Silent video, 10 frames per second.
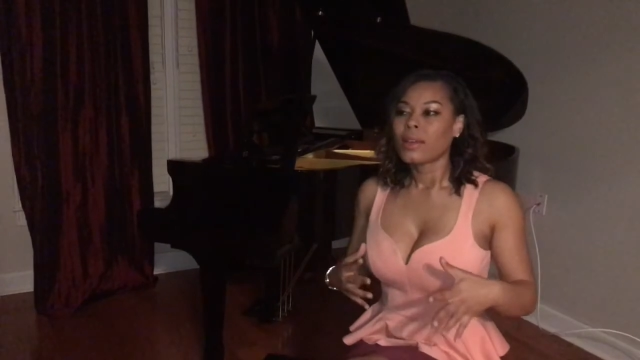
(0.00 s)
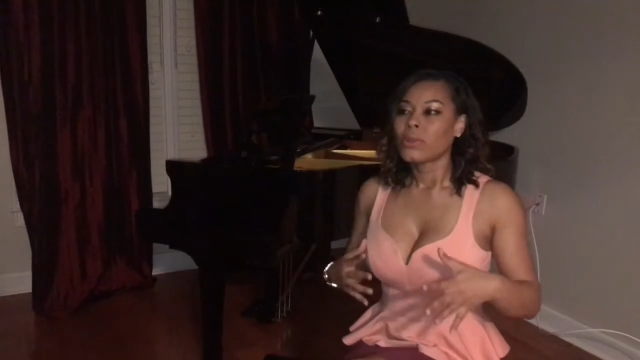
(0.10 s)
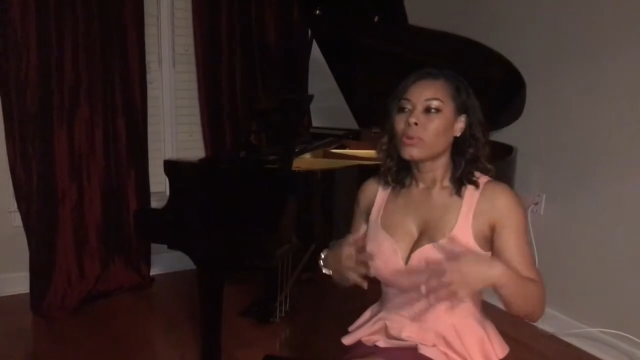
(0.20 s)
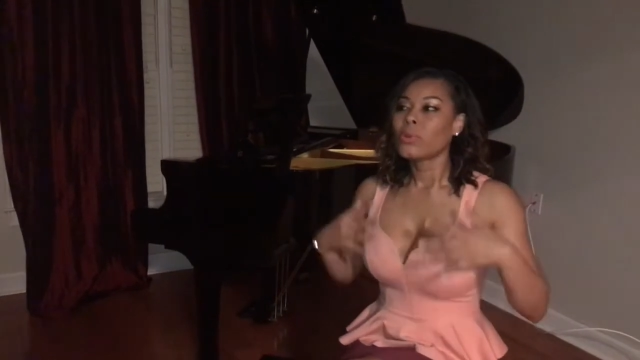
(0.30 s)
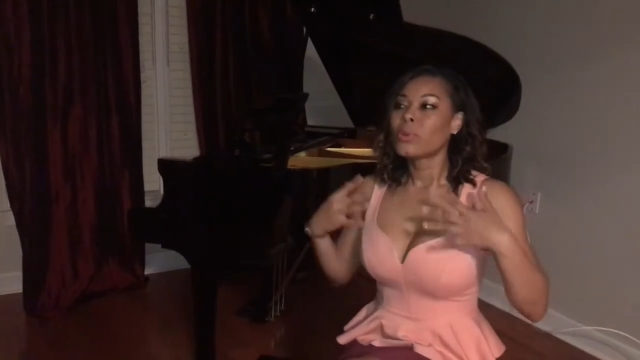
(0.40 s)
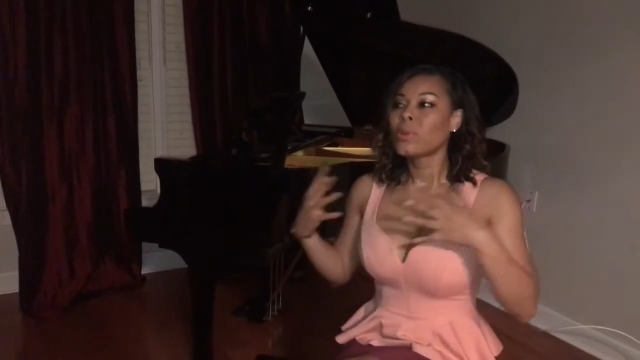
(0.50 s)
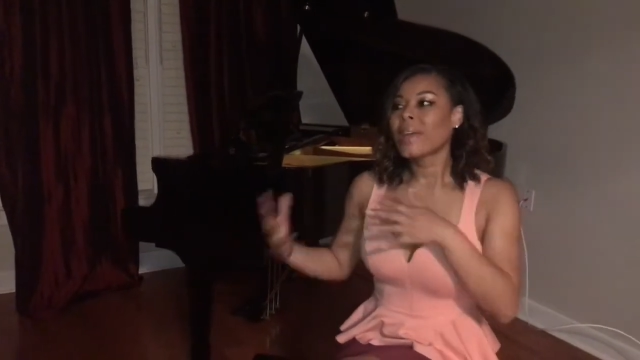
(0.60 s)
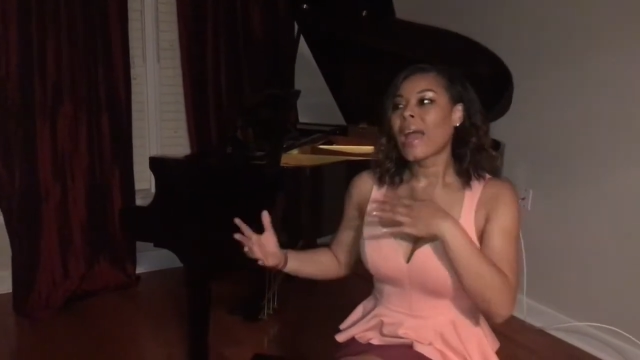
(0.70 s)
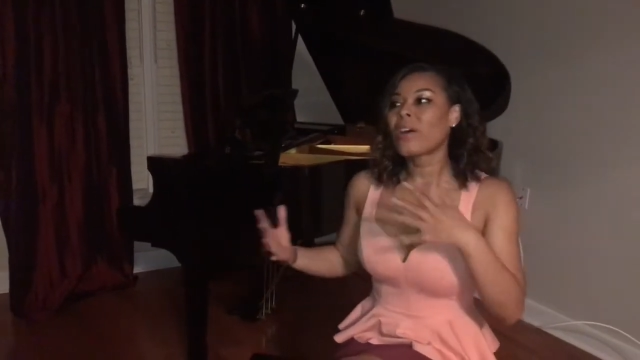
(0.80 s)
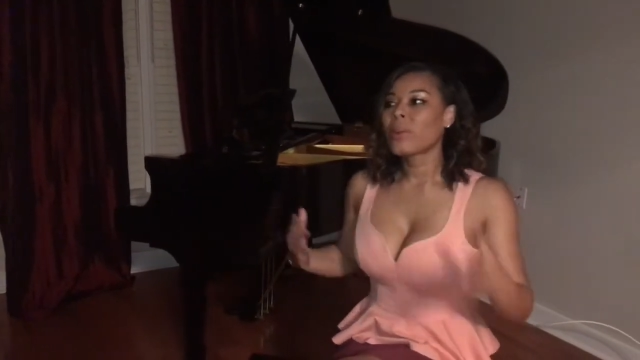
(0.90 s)
You
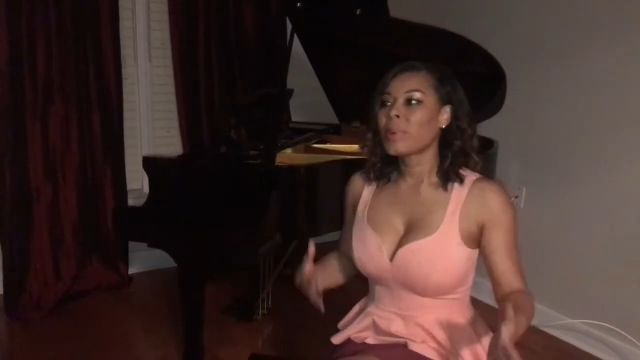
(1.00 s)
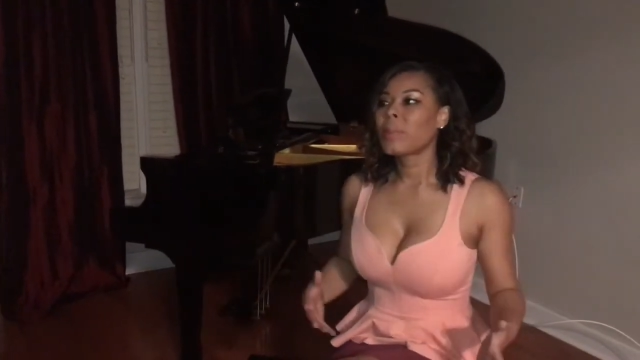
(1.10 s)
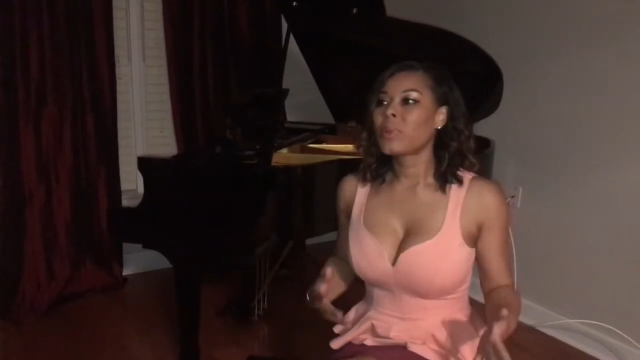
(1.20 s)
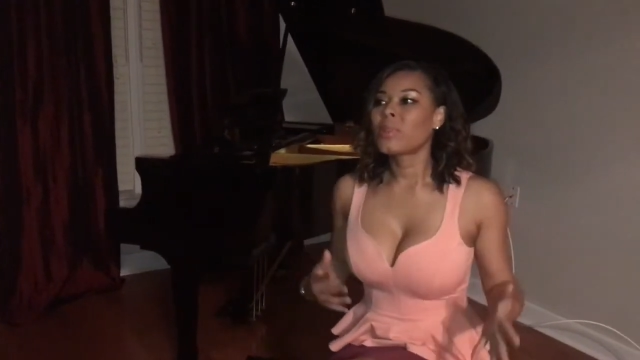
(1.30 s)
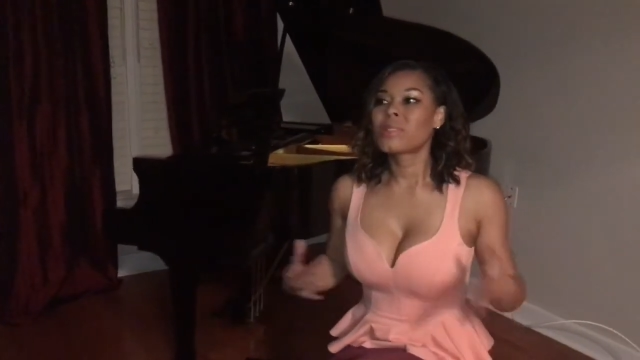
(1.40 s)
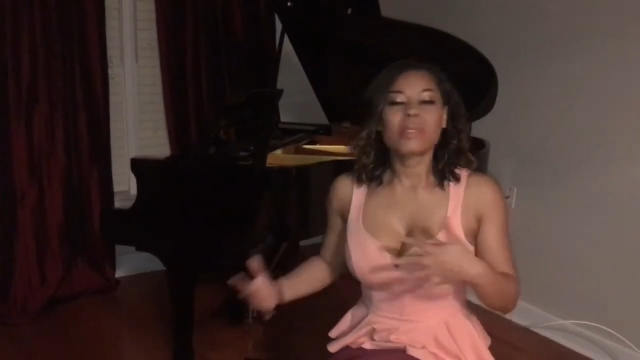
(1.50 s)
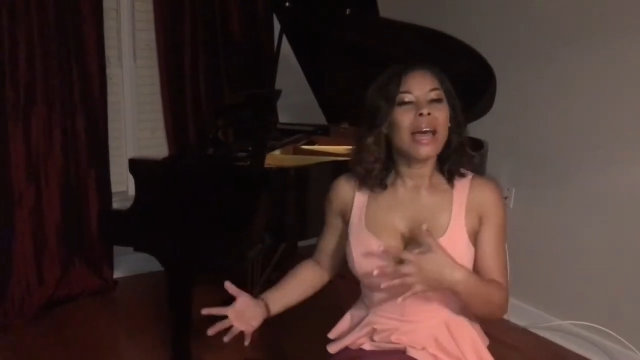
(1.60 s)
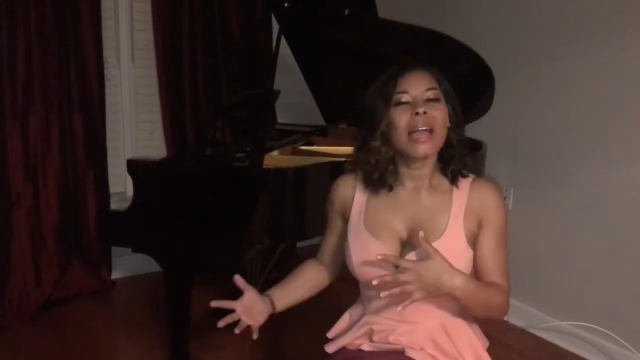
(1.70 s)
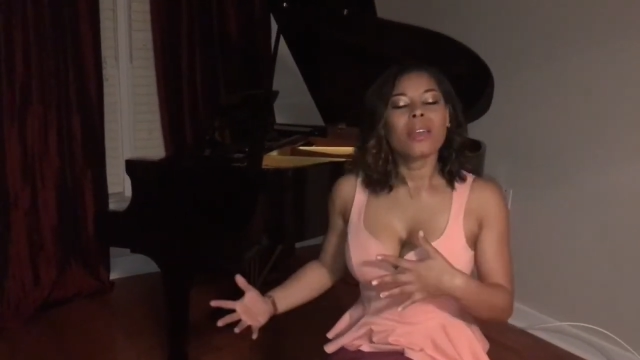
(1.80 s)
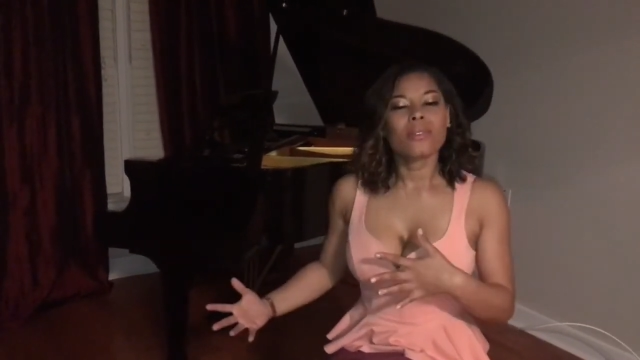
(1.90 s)
look at other people's
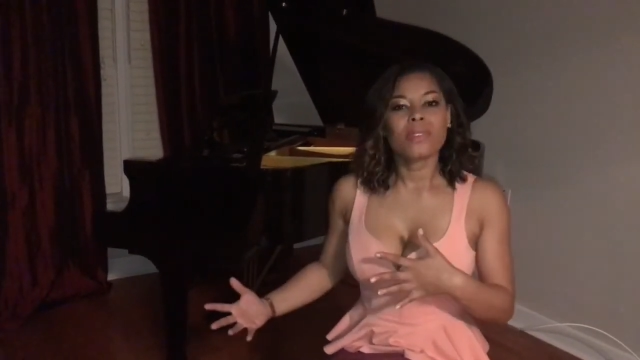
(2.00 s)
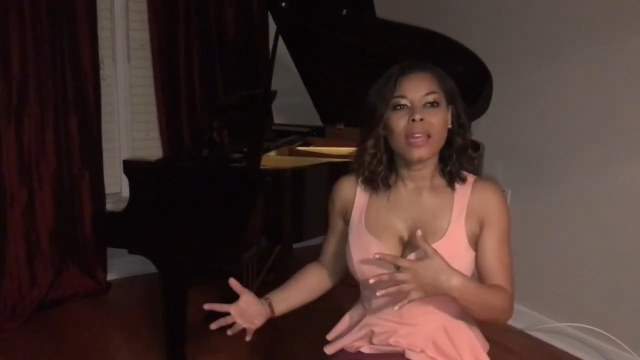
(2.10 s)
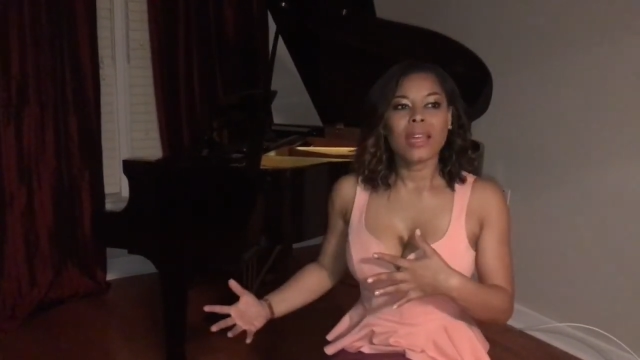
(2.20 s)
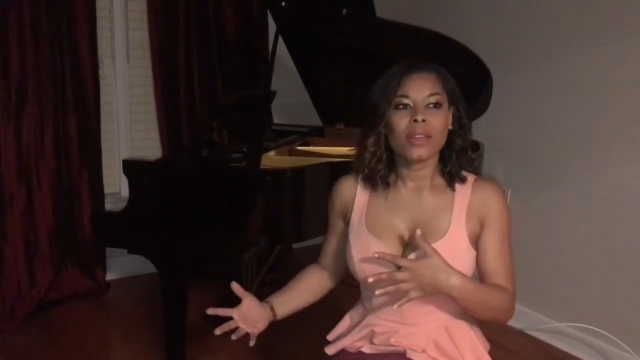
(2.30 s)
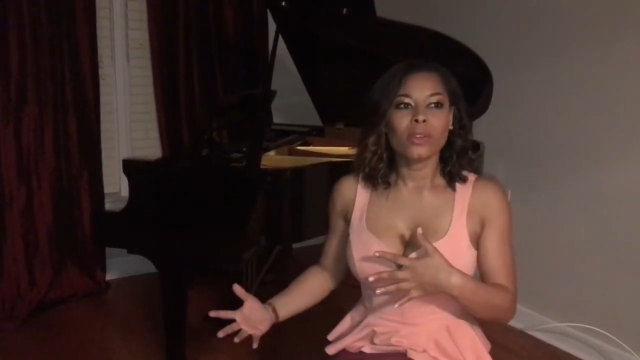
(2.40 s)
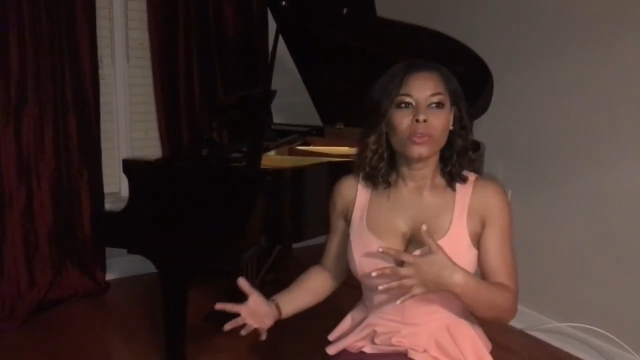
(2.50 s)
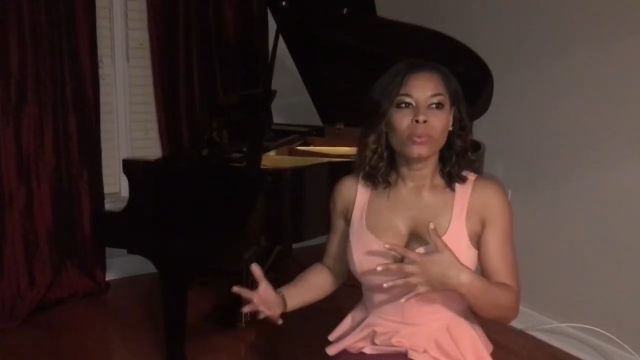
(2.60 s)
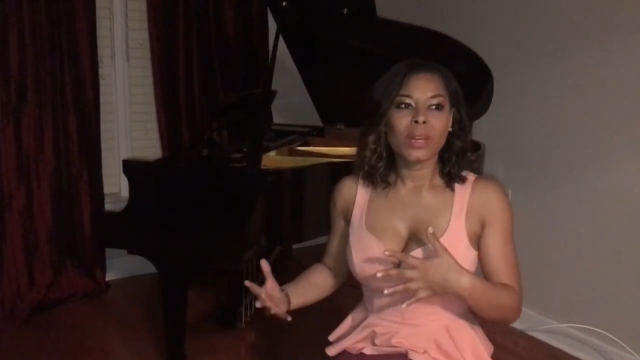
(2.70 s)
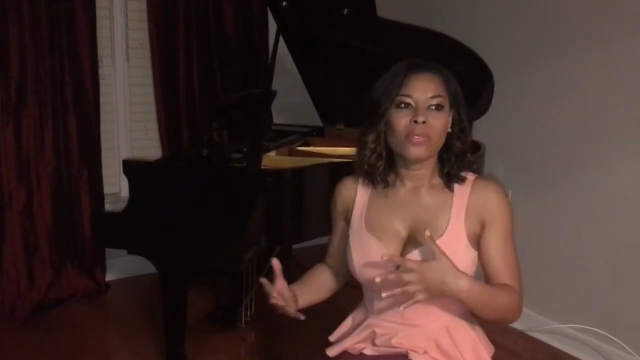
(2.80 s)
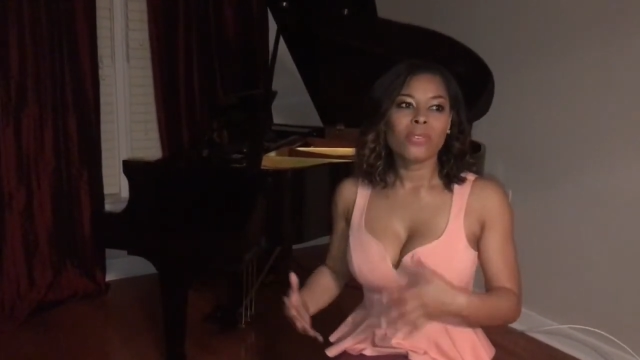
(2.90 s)
lives and you
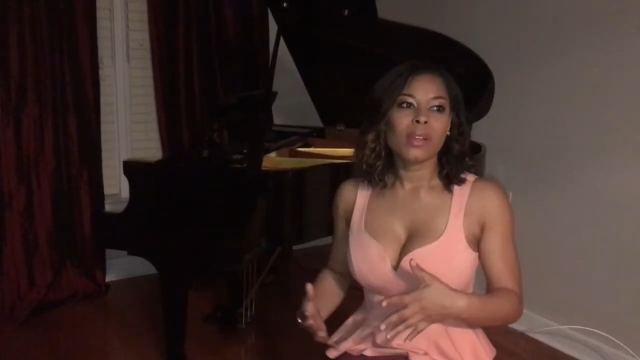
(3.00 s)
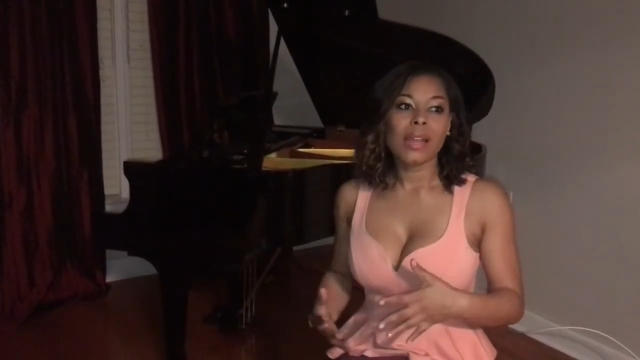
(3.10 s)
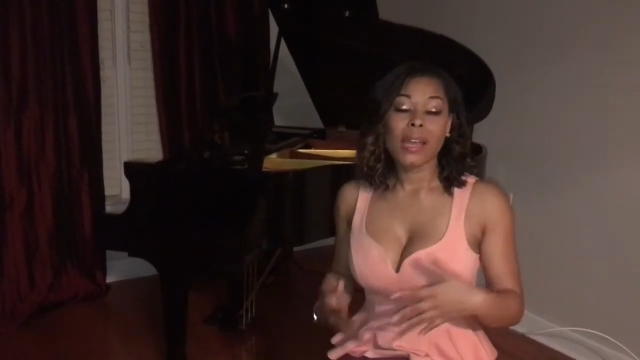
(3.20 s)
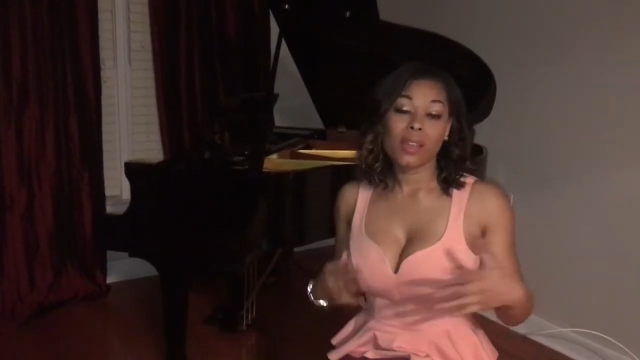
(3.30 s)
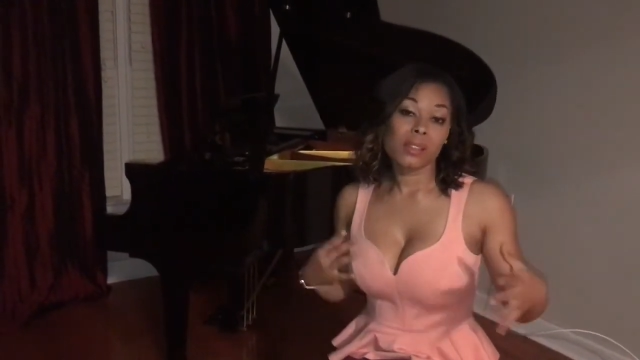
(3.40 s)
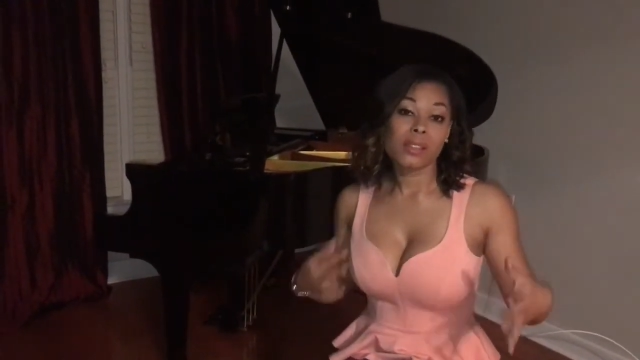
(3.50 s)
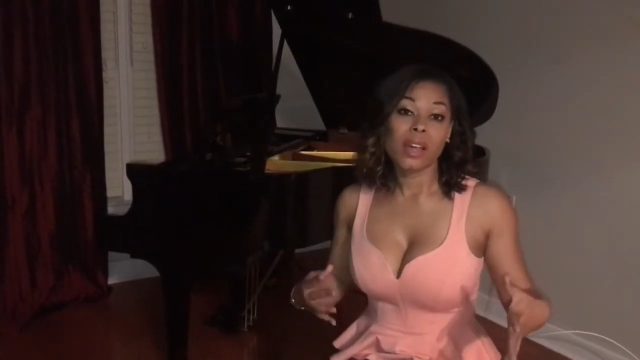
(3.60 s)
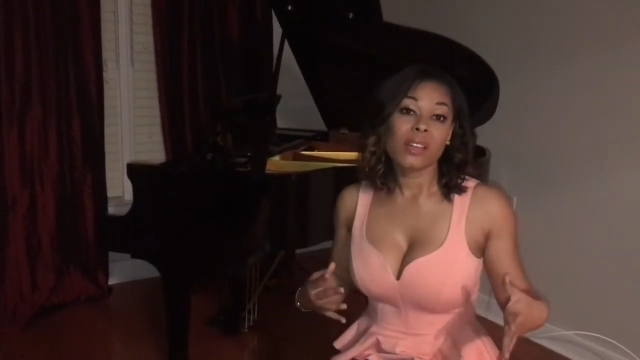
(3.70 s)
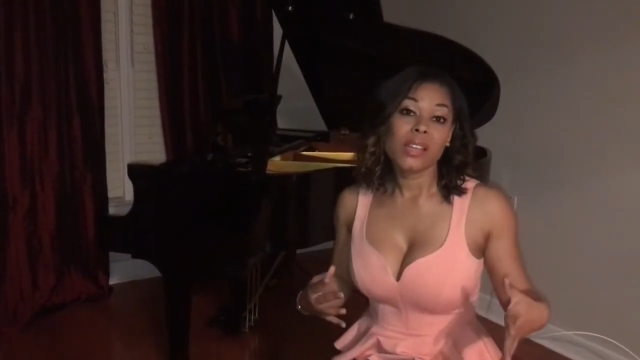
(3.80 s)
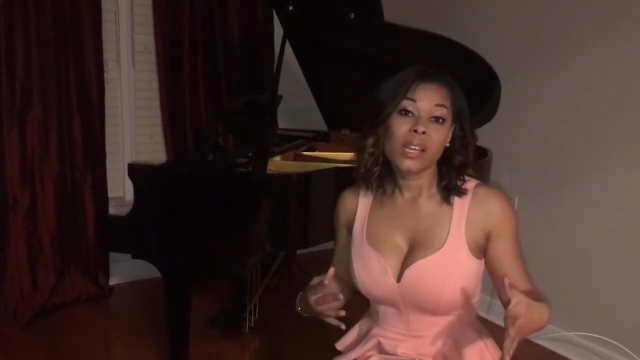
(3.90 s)
may feel like it's
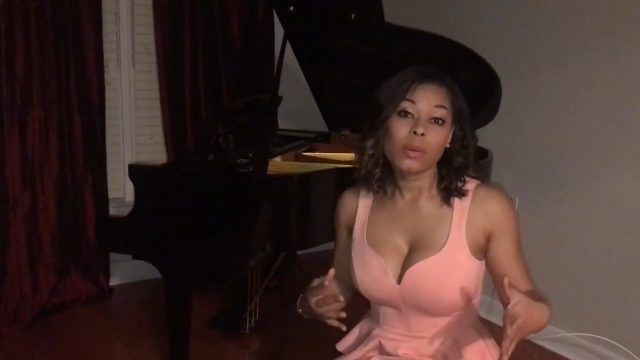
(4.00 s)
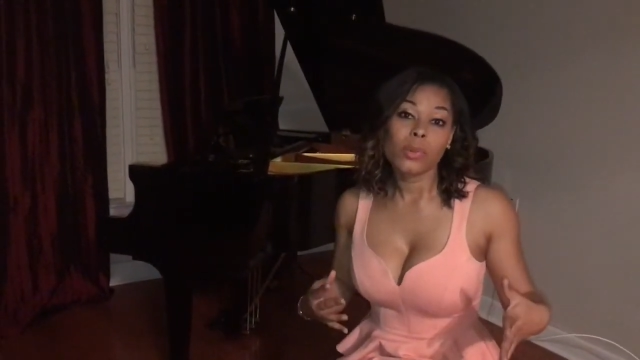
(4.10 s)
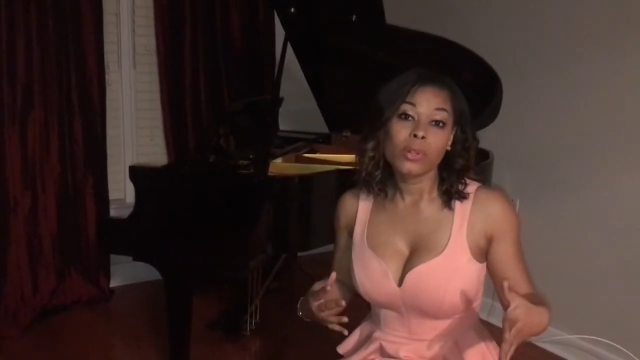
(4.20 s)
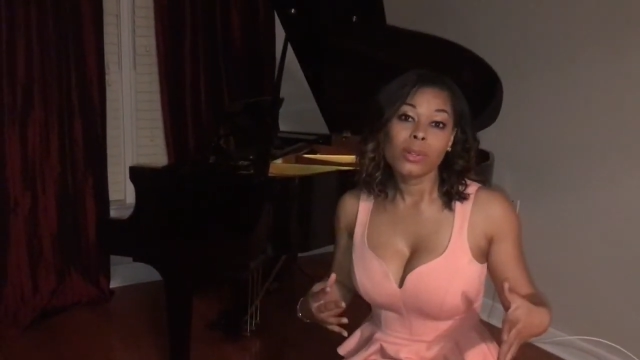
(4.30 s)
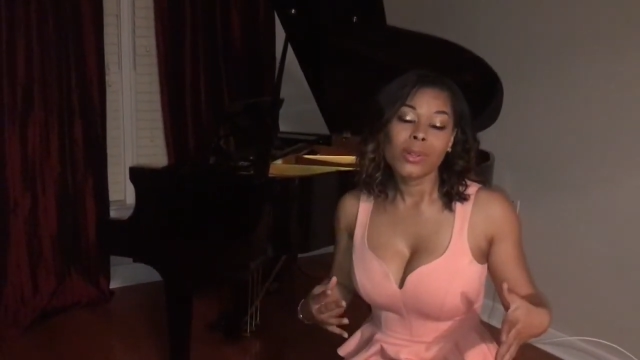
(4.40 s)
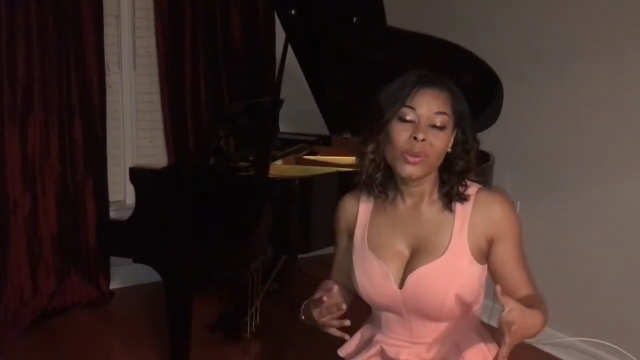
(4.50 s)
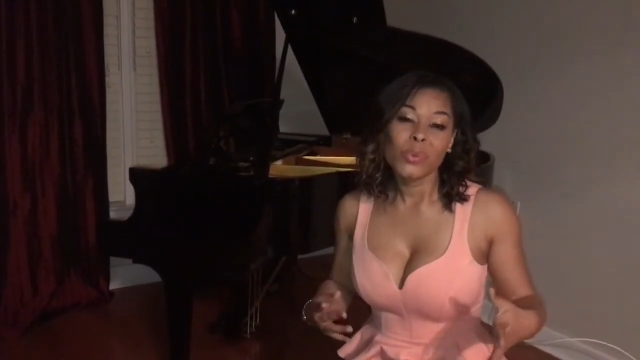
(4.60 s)
not attainable,